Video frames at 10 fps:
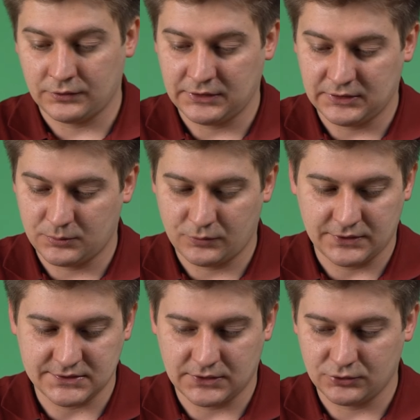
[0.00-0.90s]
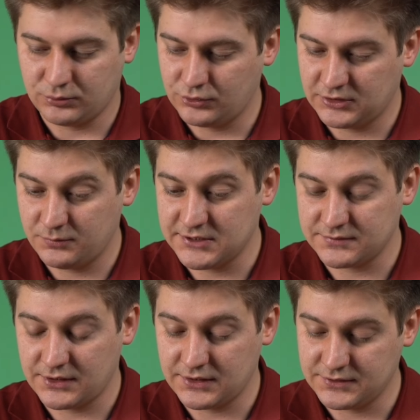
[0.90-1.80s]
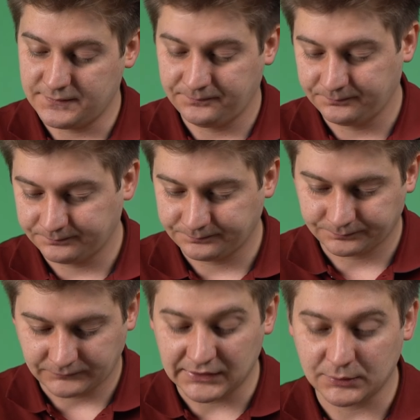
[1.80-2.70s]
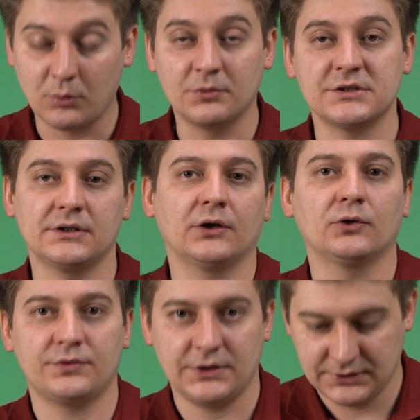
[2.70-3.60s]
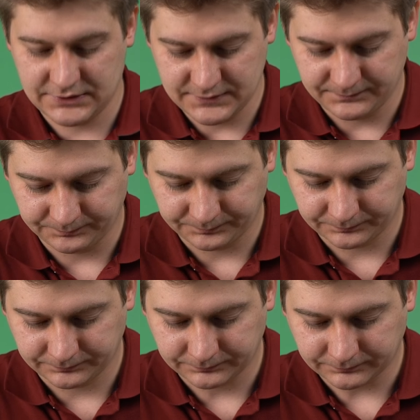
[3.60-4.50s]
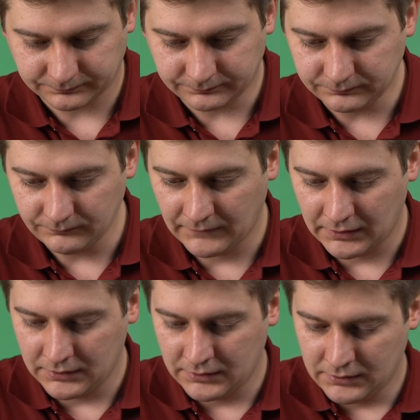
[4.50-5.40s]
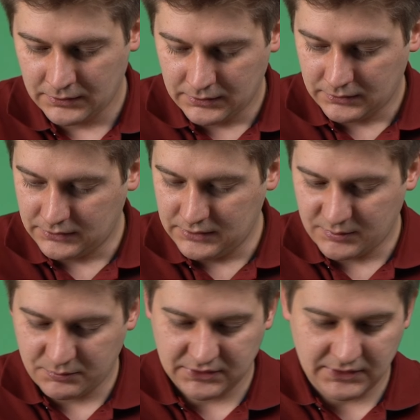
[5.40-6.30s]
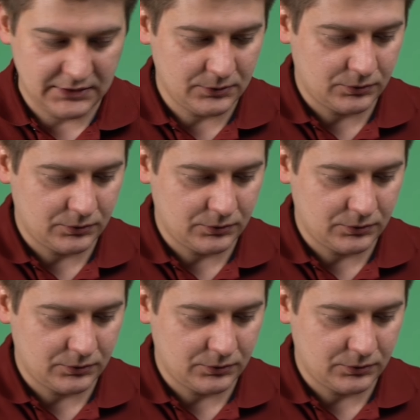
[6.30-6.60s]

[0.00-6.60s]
Most likely it will be harmless for this Fenix material and remove the marker instantly.